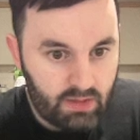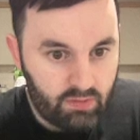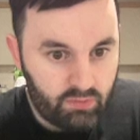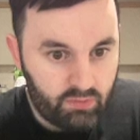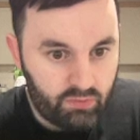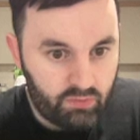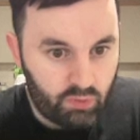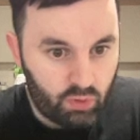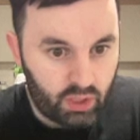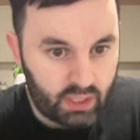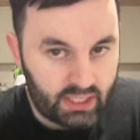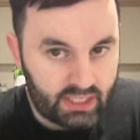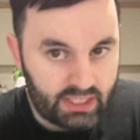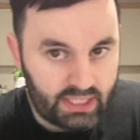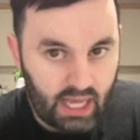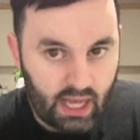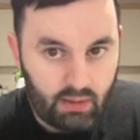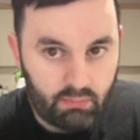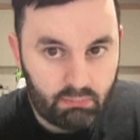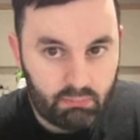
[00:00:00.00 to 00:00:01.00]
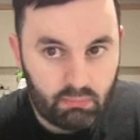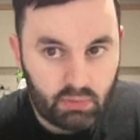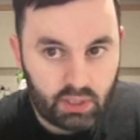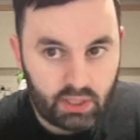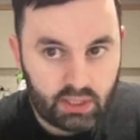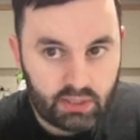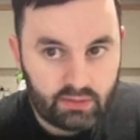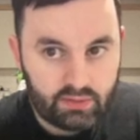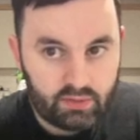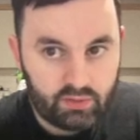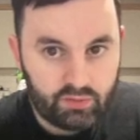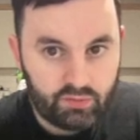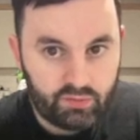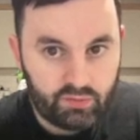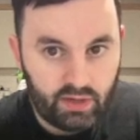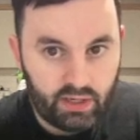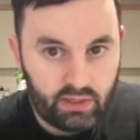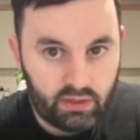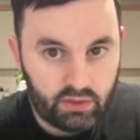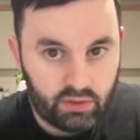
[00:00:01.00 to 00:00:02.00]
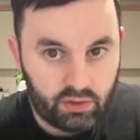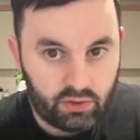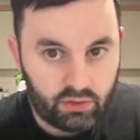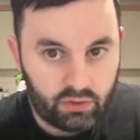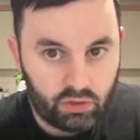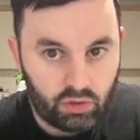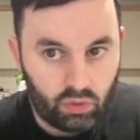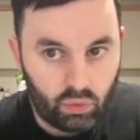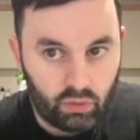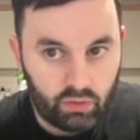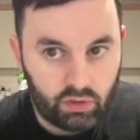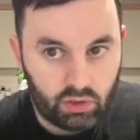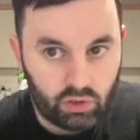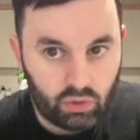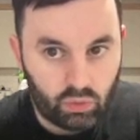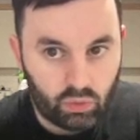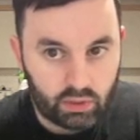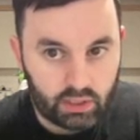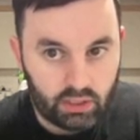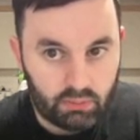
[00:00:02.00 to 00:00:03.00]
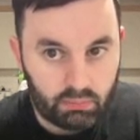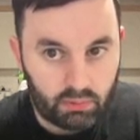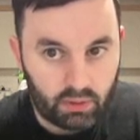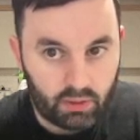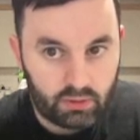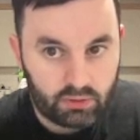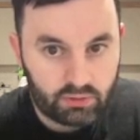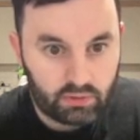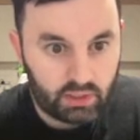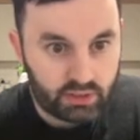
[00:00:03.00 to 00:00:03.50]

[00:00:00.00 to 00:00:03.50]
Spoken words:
for a Gamba defender to go with a goalkeeper. So